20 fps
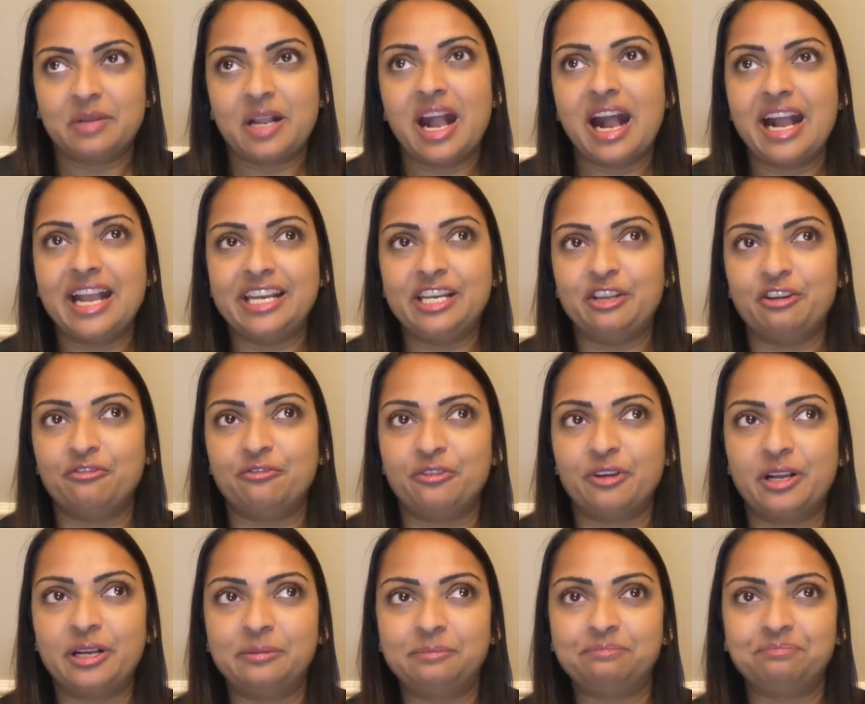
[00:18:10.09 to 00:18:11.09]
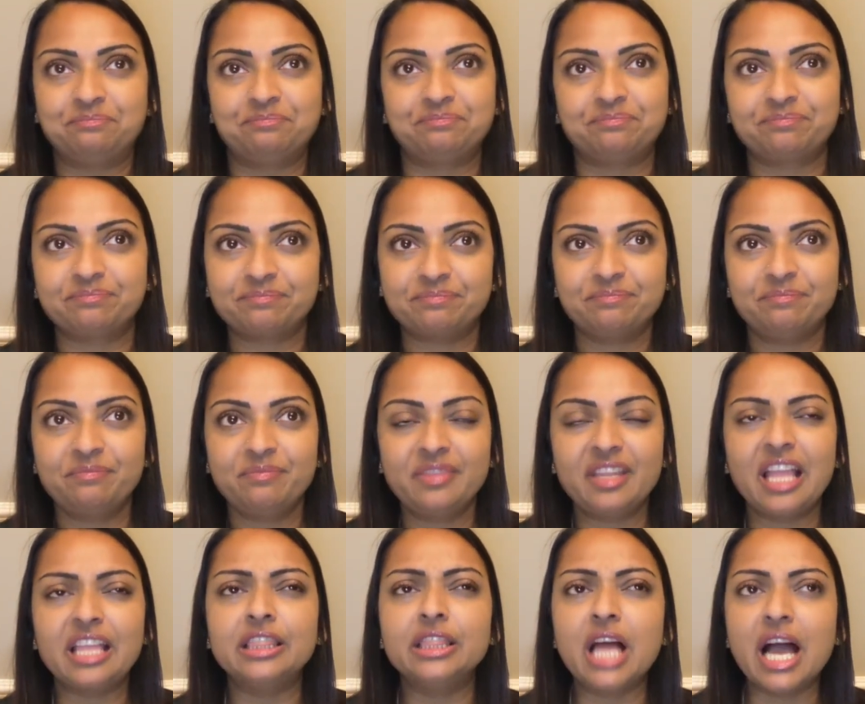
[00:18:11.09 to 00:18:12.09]
kind of
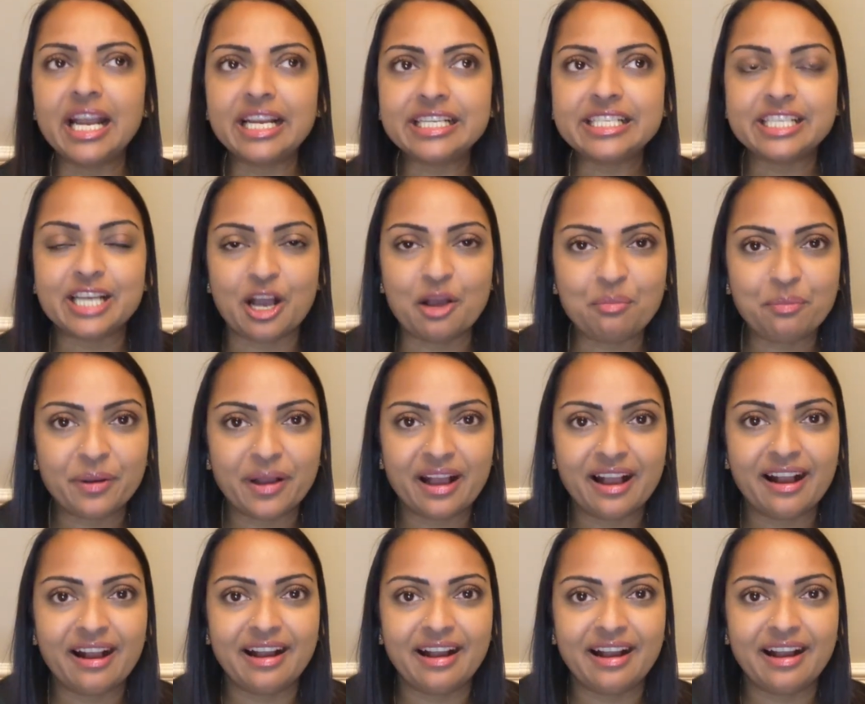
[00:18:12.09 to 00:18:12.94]
lined up.